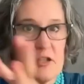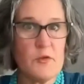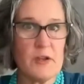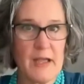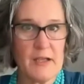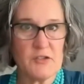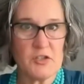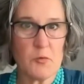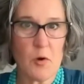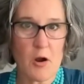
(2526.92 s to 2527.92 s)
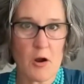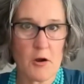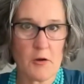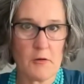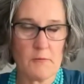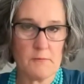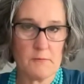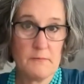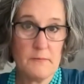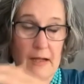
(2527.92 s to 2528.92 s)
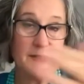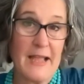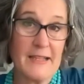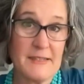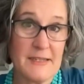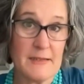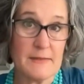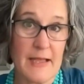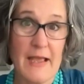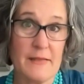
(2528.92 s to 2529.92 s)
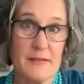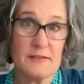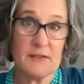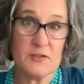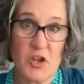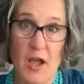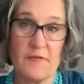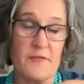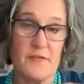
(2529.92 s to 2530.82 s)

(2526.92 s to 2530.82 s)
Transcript: communicate to our attendees, hey, this is chef,